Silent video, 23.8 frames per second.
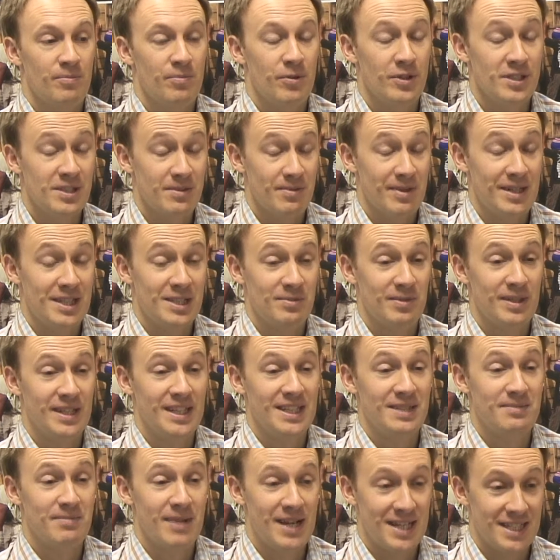Project management
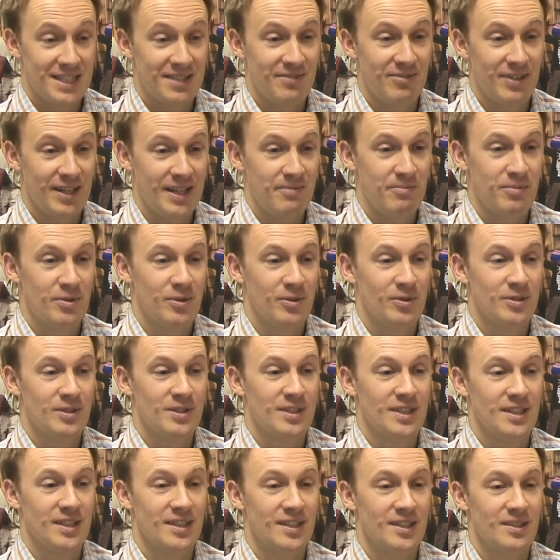is massively
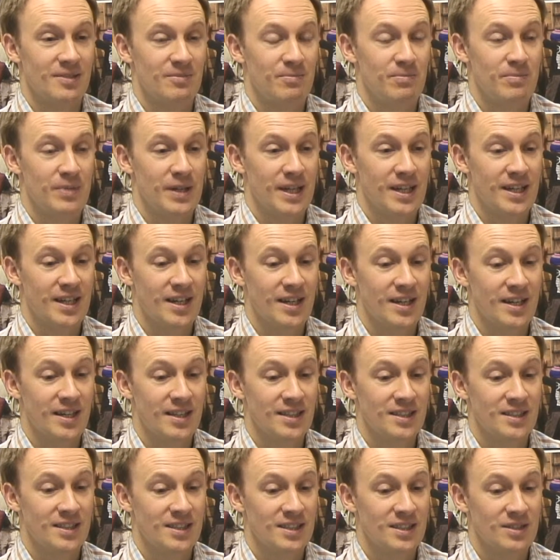important
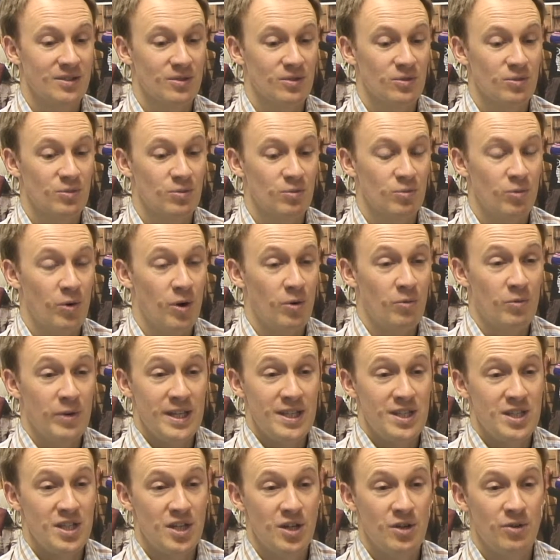because what we
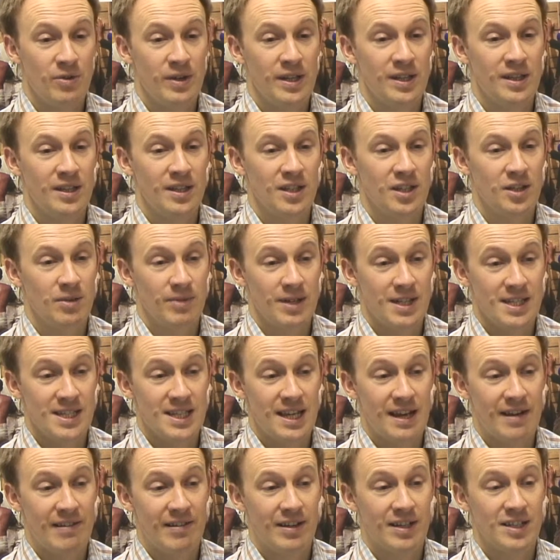do in the
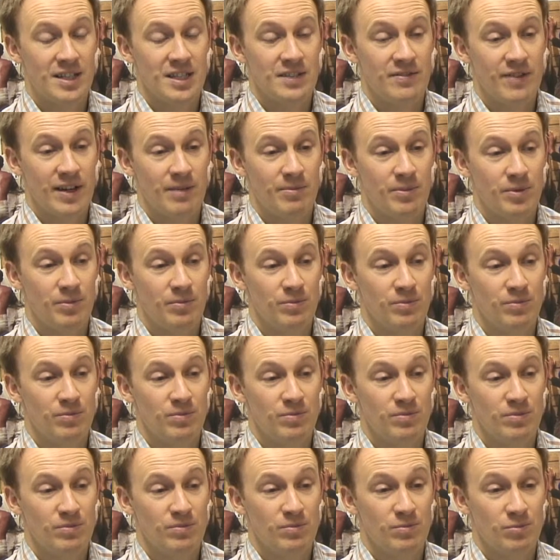humanitarian and development
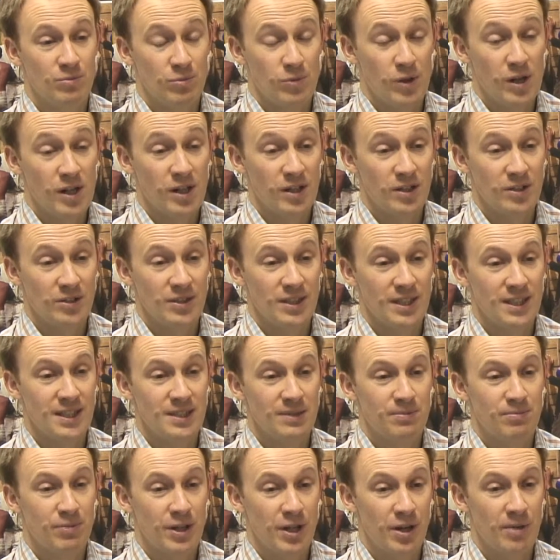world is
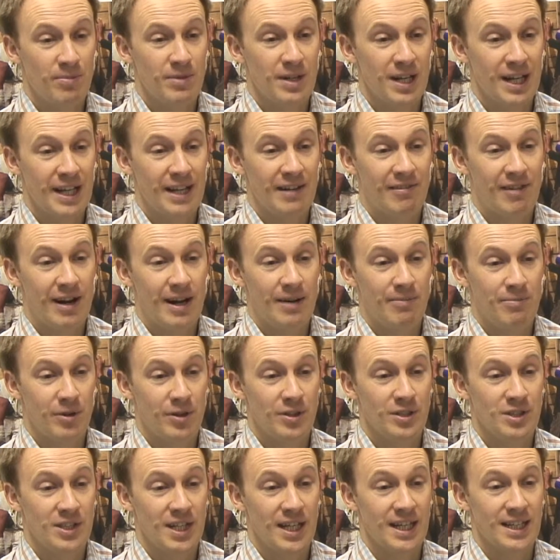predominantly around
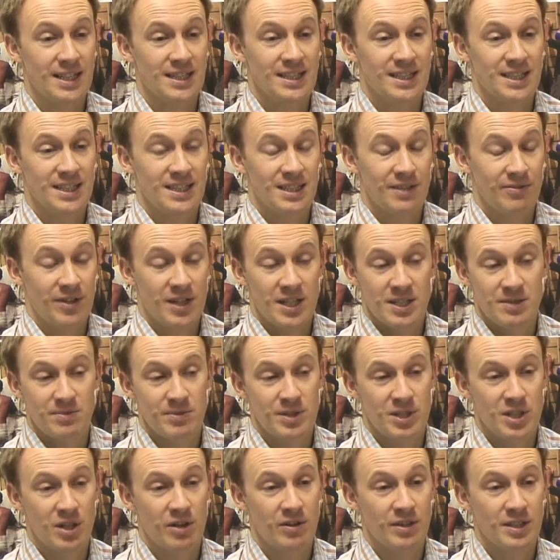projects. It's the vast
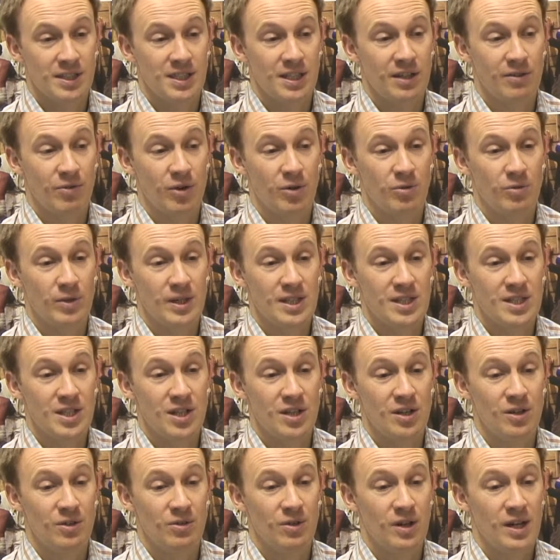majority of what we
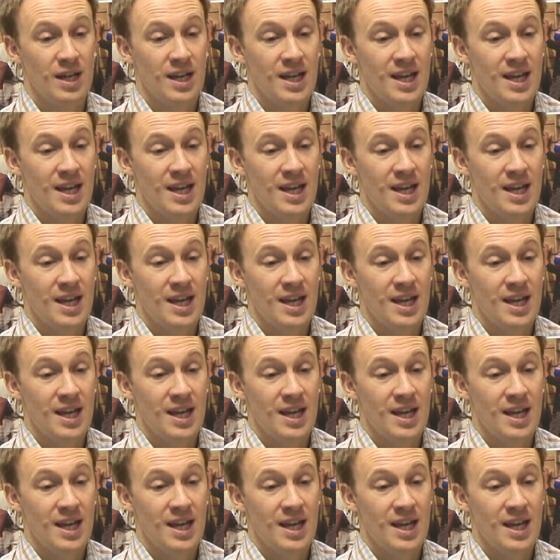do.